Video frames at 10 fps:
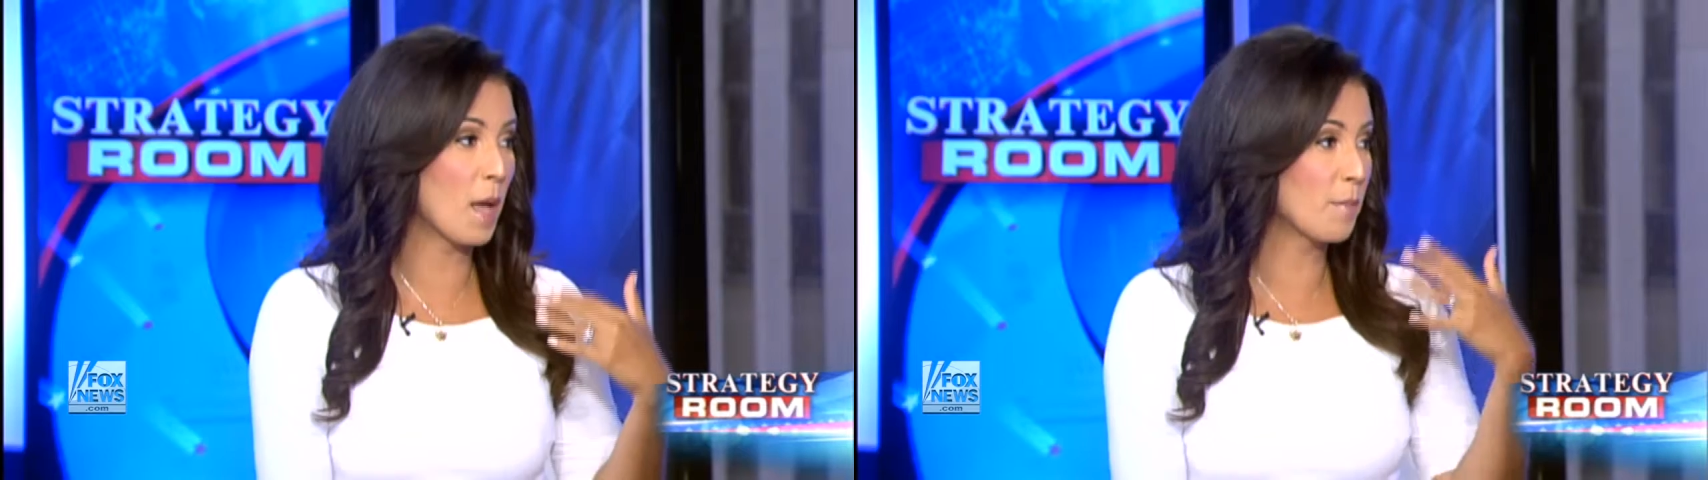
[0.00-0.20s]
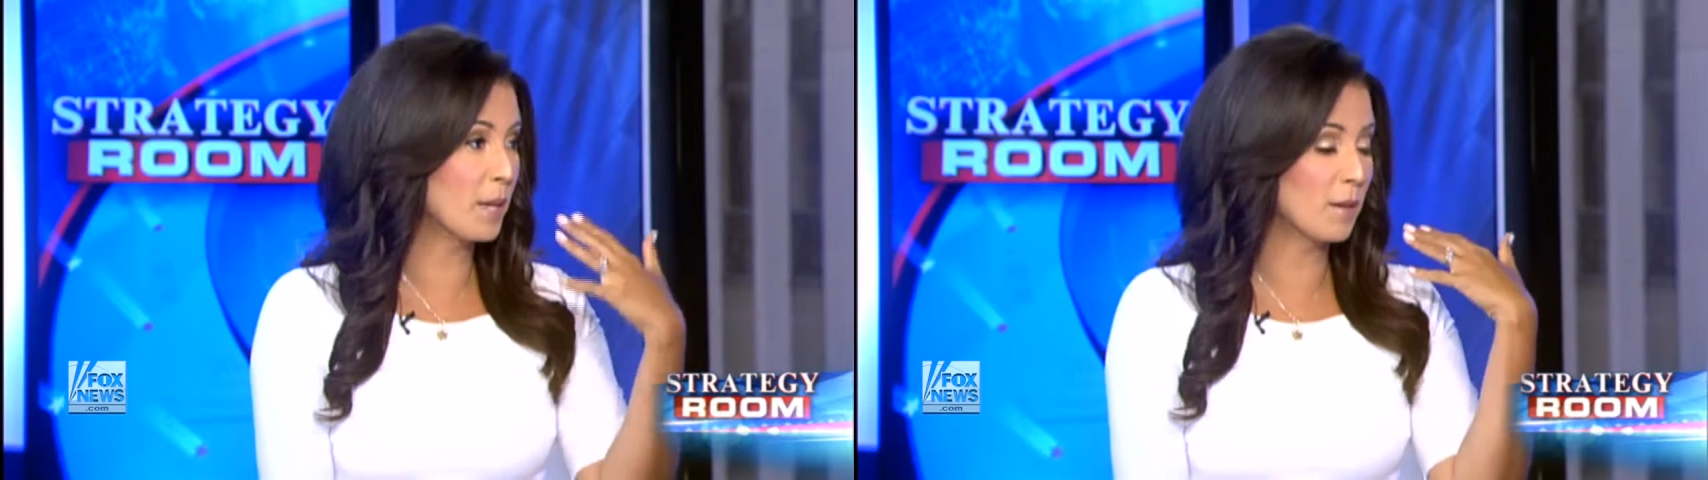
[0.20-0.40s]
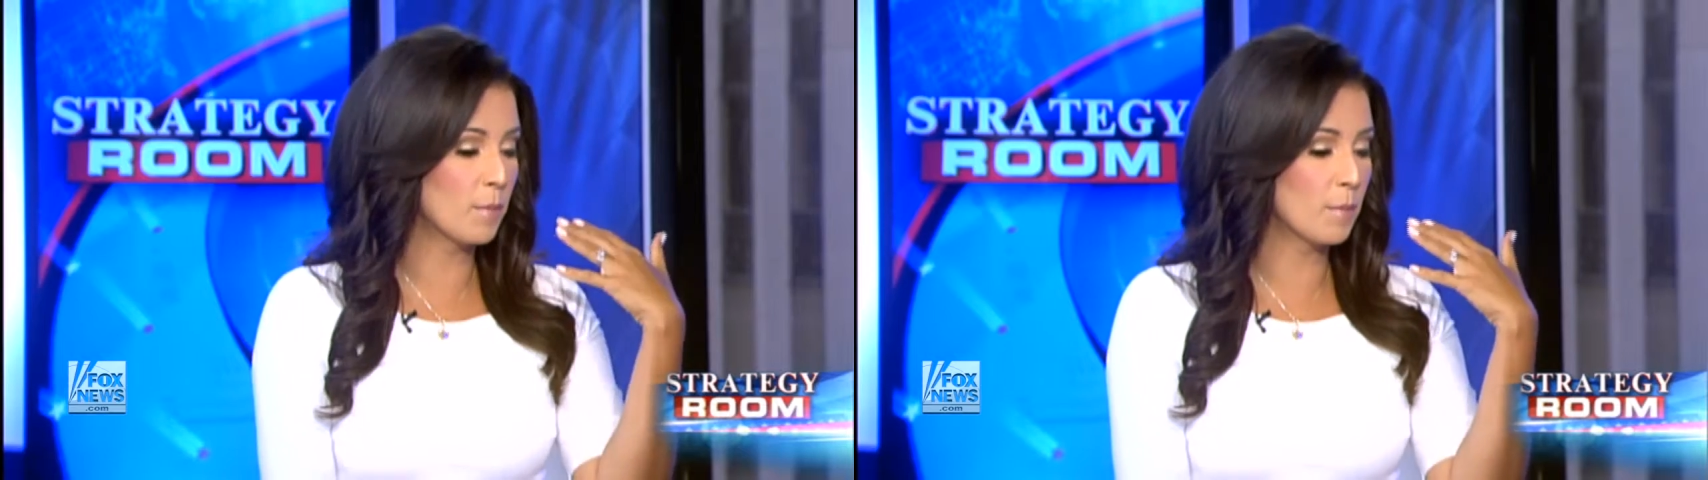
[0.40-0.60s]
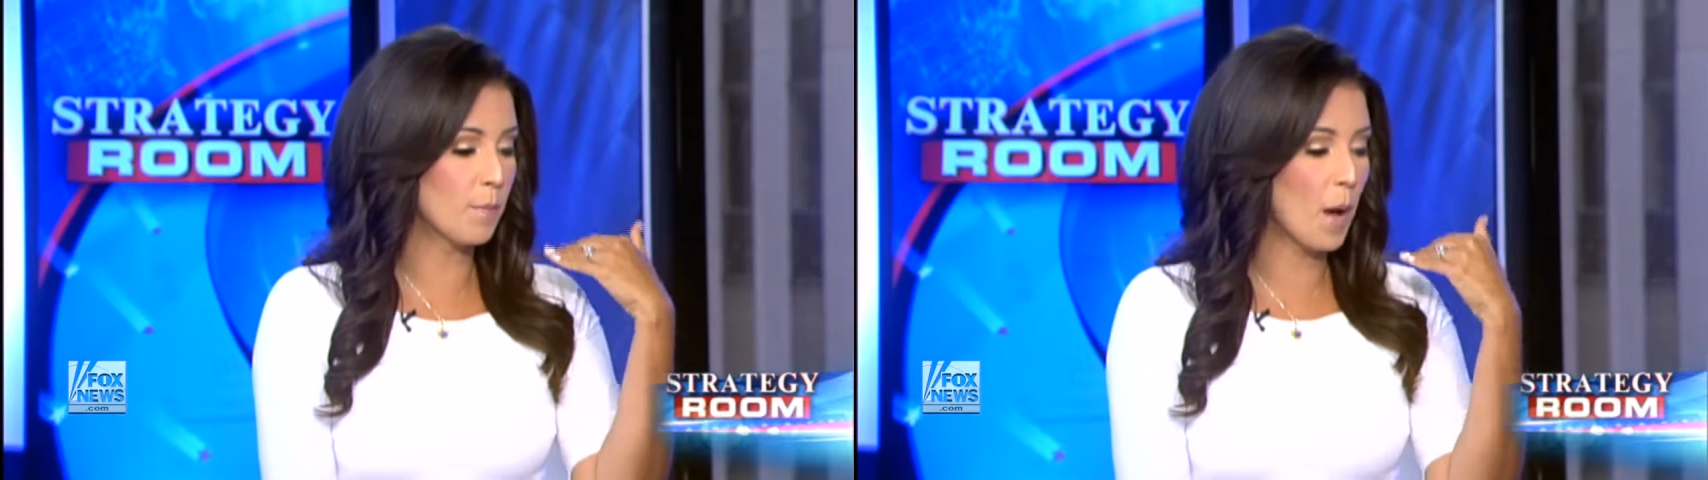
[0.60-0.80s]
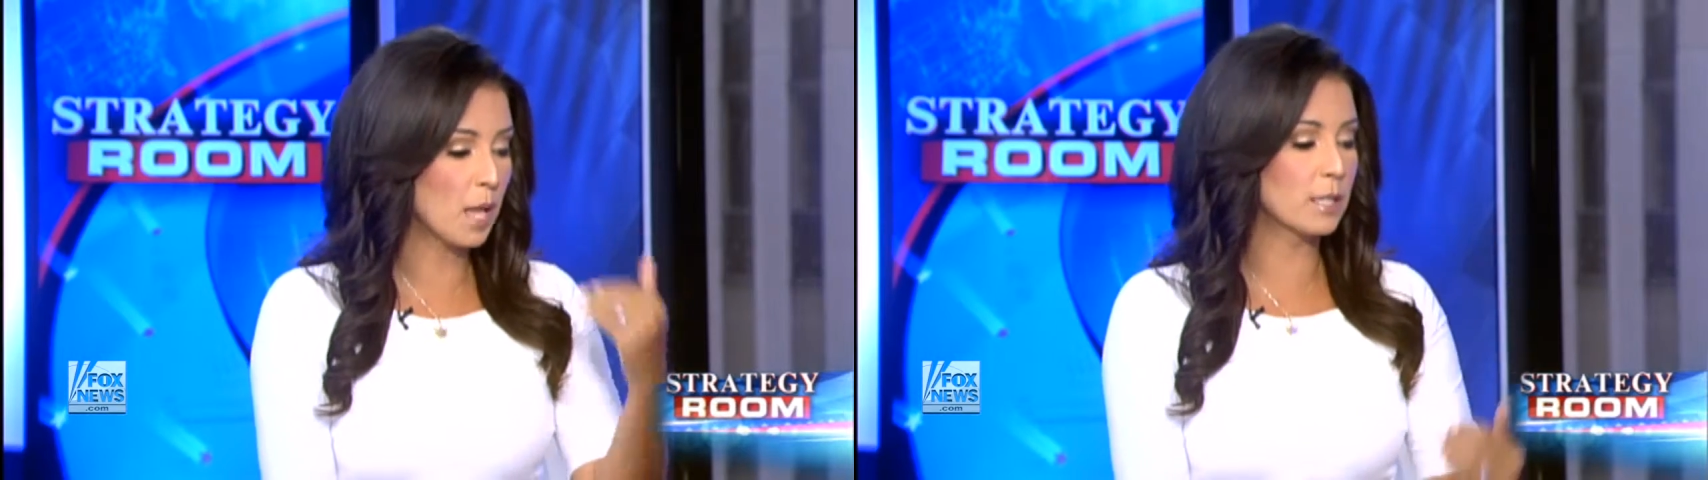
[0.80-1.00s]
I mean,
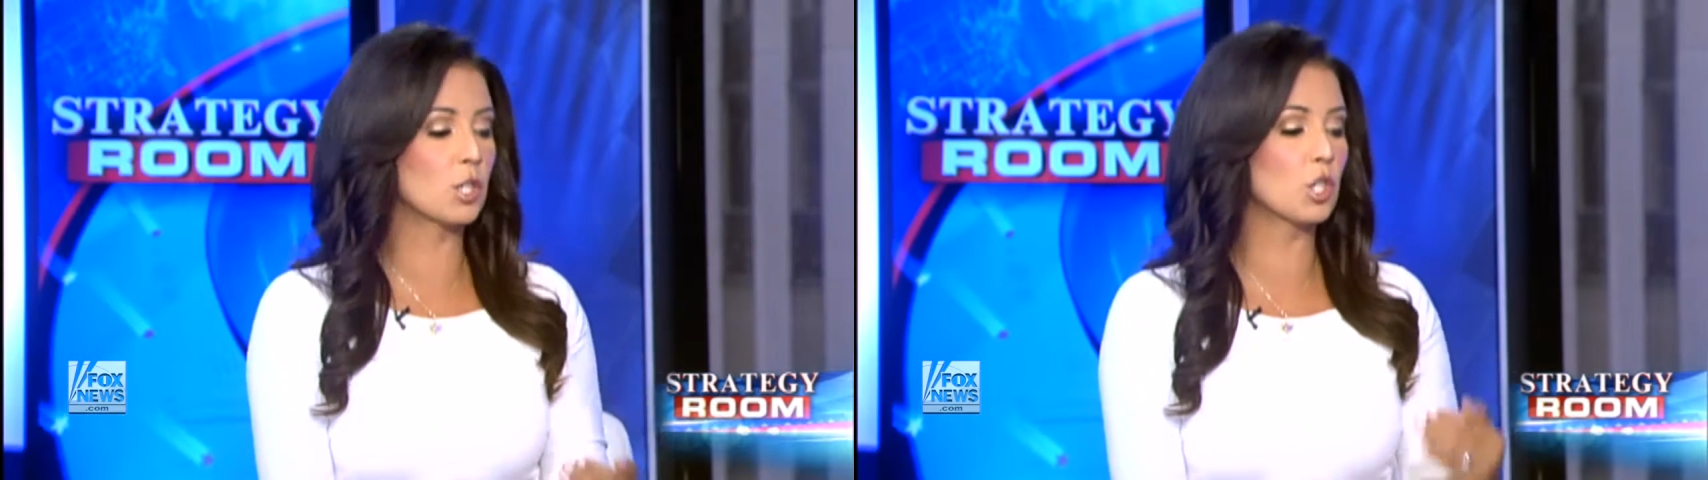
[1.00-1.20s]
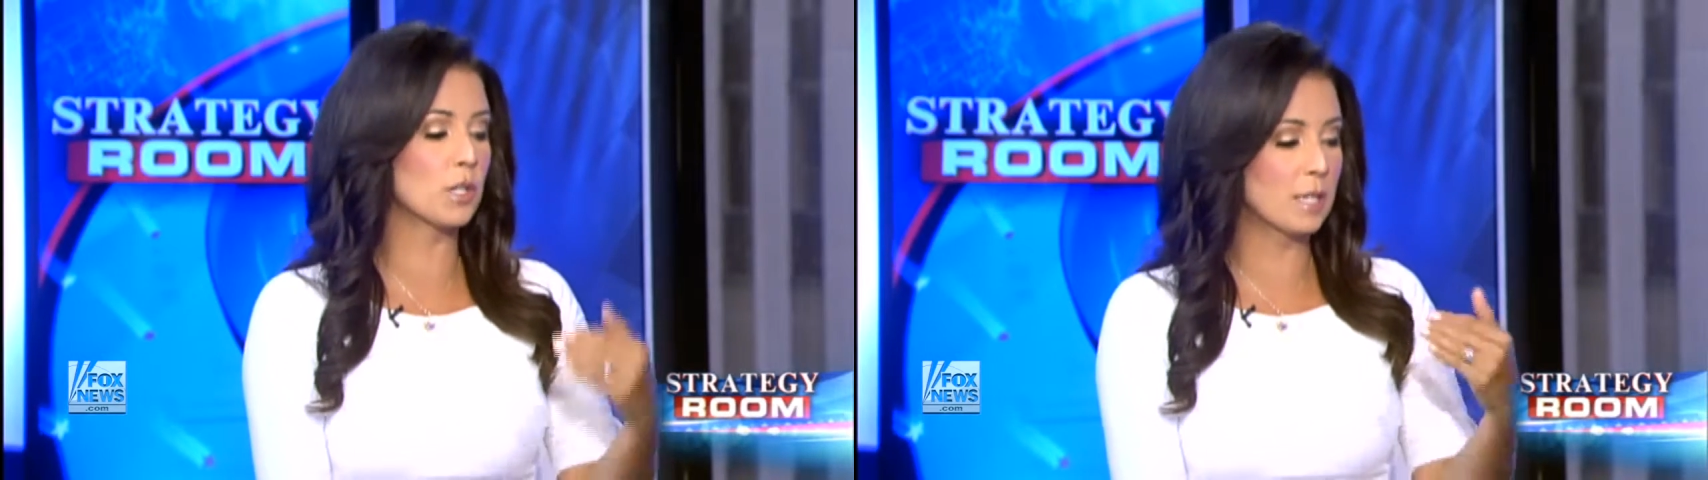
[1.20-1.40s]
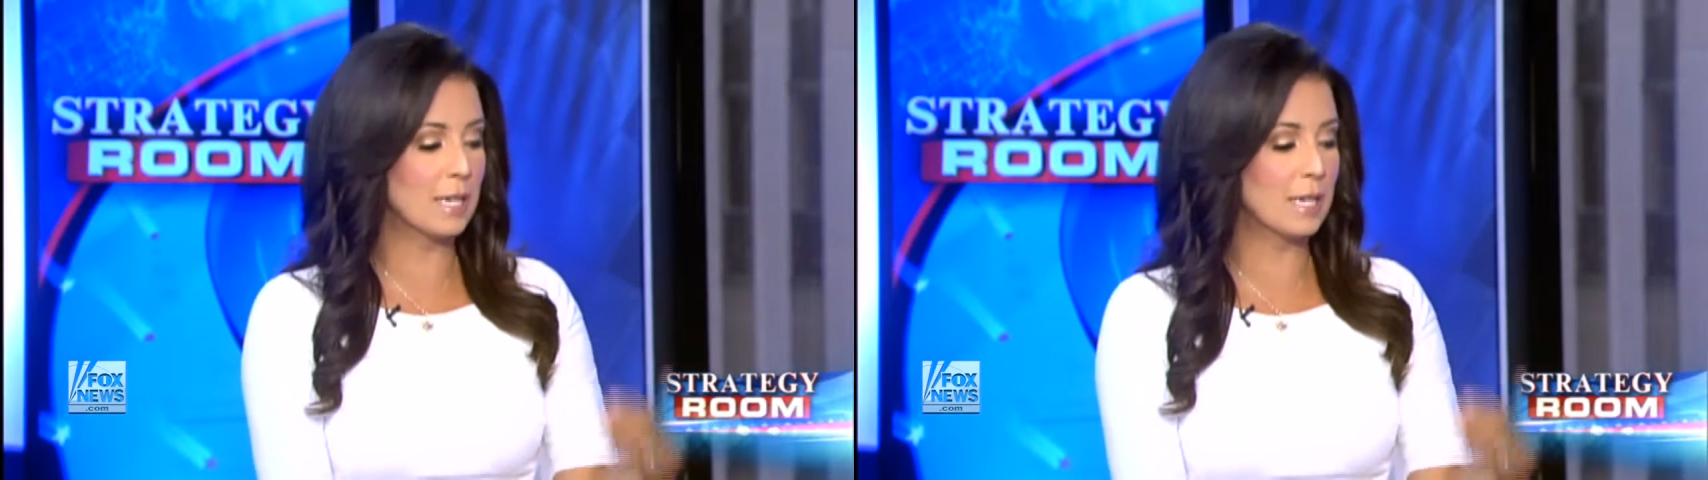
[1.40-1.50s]
politicians